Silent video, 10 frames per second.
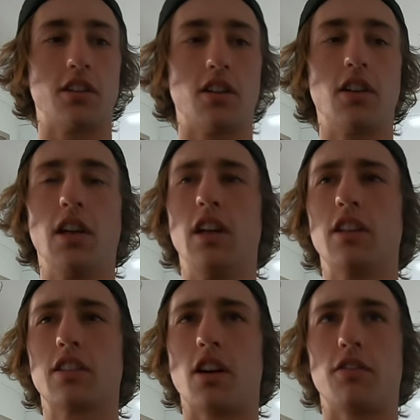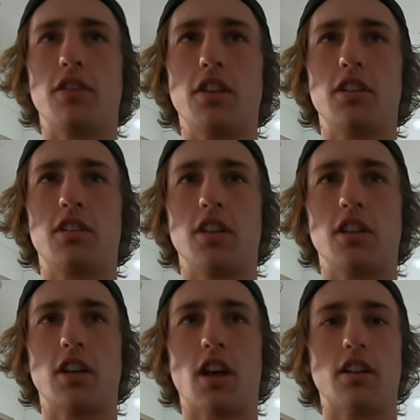So it's kind of
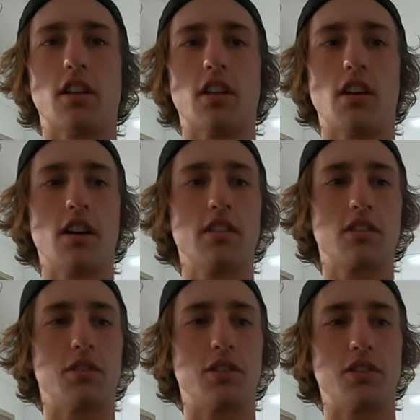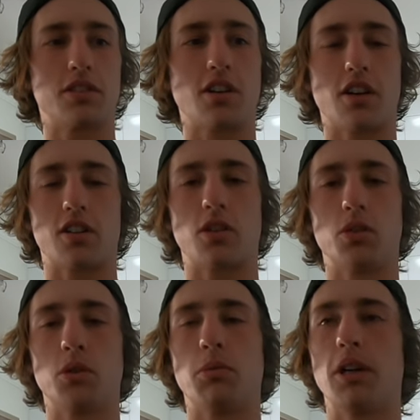finishing under lights, which was kind of
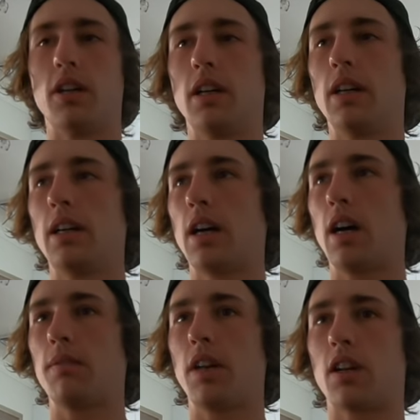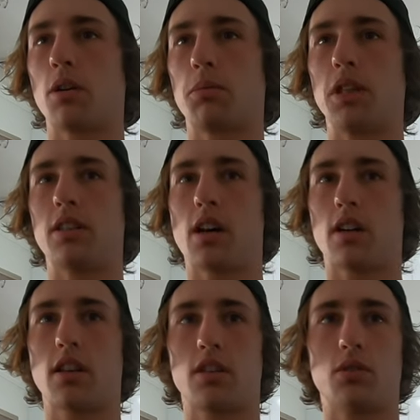cool. But um, yeah, it got pretty
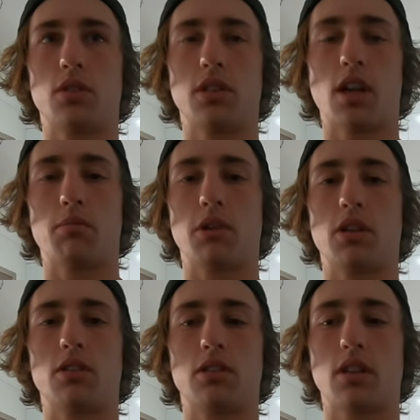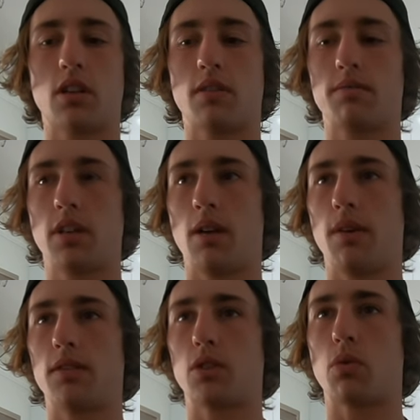dark there towards the end, but it was um, yeah, a
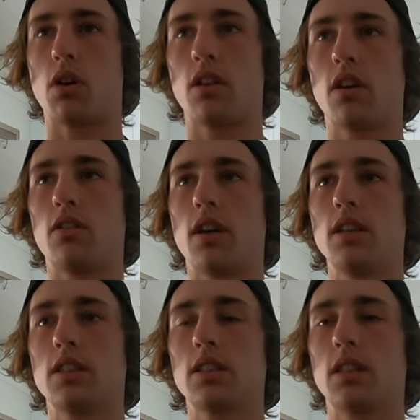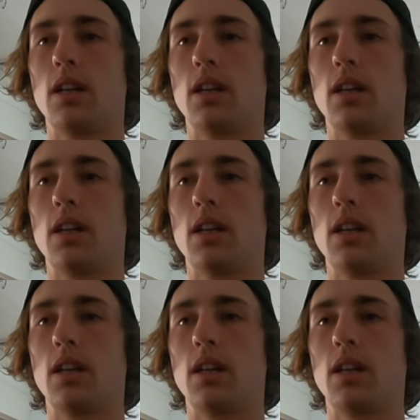bit of a twilight race.